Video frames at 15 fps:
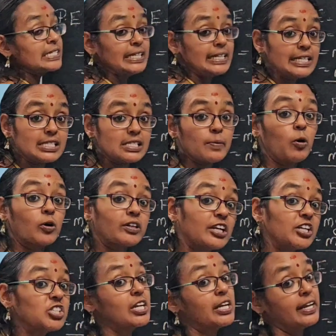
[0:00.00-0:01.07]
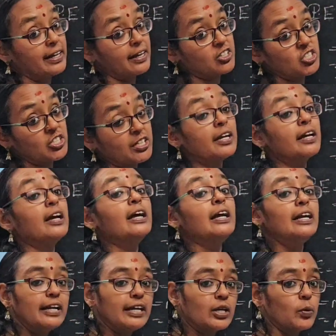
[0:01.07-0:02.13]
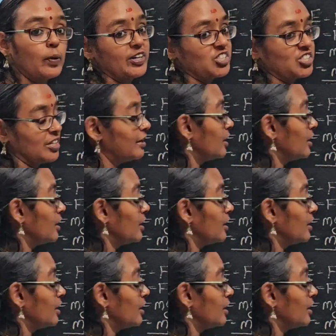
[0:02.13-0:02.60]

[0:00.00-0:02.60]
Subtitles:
is the potential energy equation